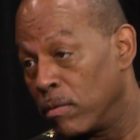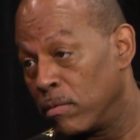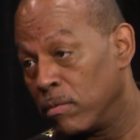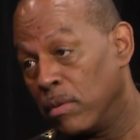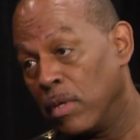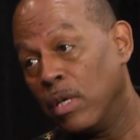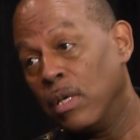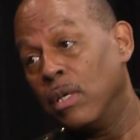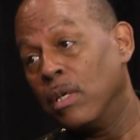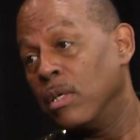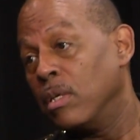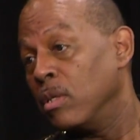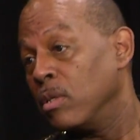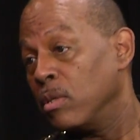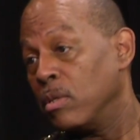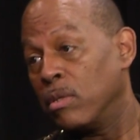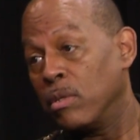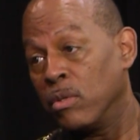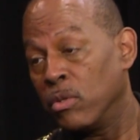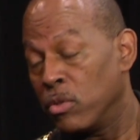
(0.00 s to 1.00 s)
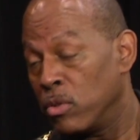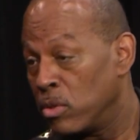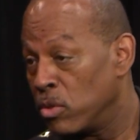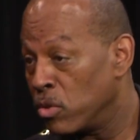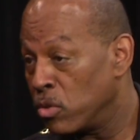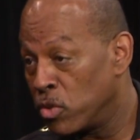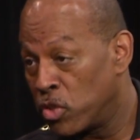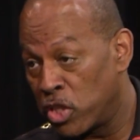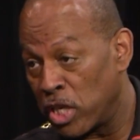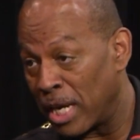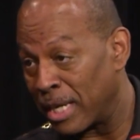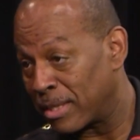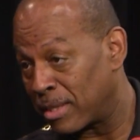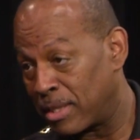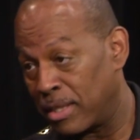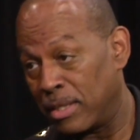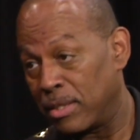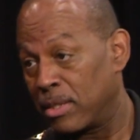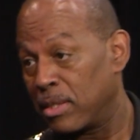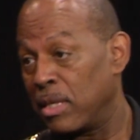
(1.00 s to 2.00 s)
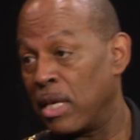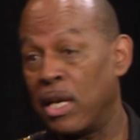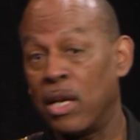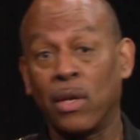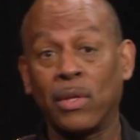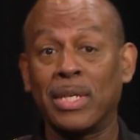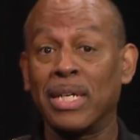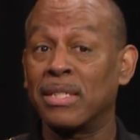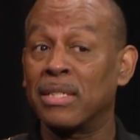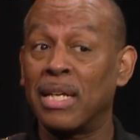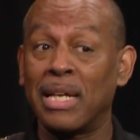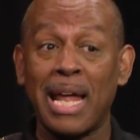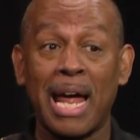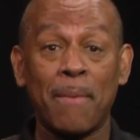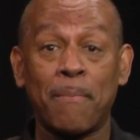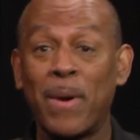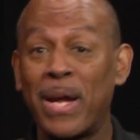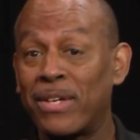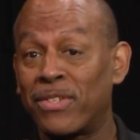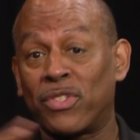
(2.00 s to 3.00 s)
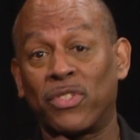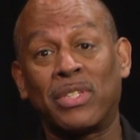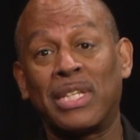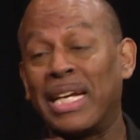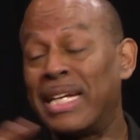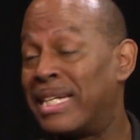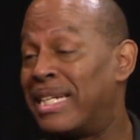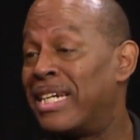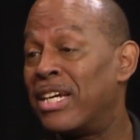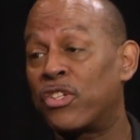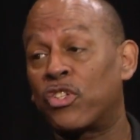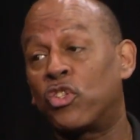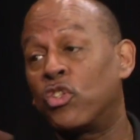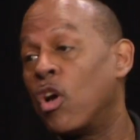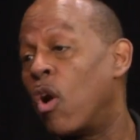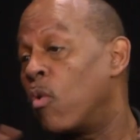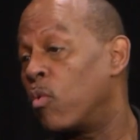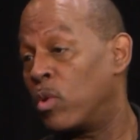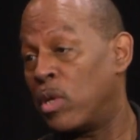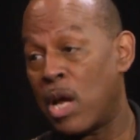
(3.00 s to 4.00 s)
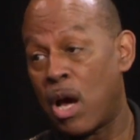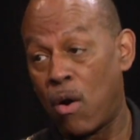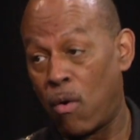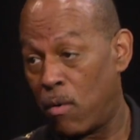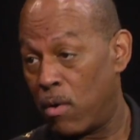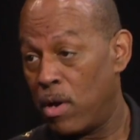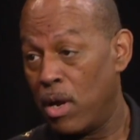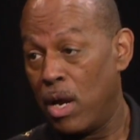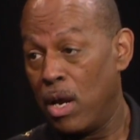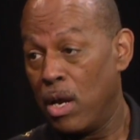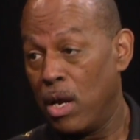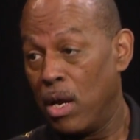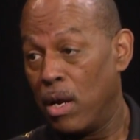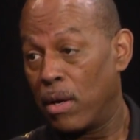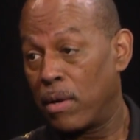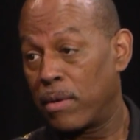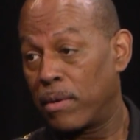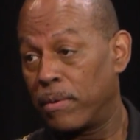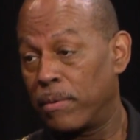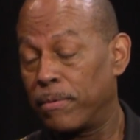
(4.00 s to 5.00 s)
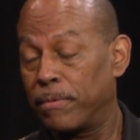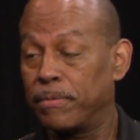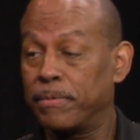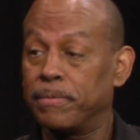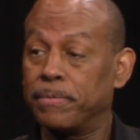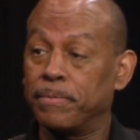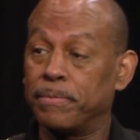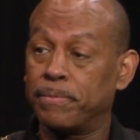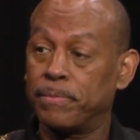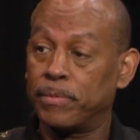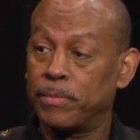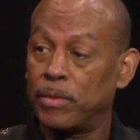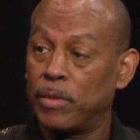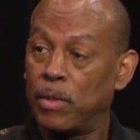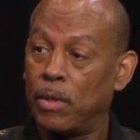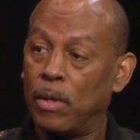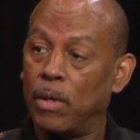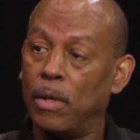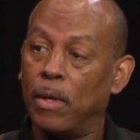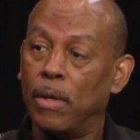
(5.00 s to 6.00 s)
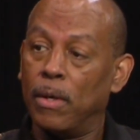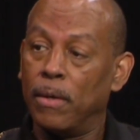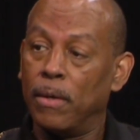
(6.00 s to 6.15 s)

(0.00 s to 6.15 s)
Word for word: Right, right. Justice. Mm-hmm. You know, mm-hmm. there's a lot of pastors they just don't know. You know, with the uh,